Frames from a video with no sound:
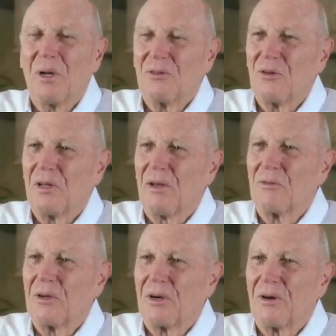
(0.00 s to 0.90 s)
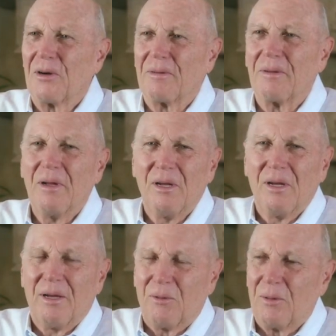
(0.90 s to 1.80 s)
but she loves it here, and
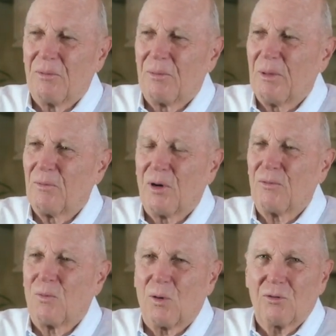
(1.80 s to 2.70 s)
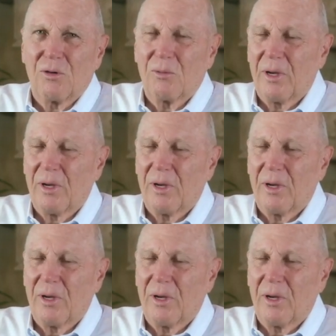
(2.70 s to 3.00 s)
we've been very fortunate.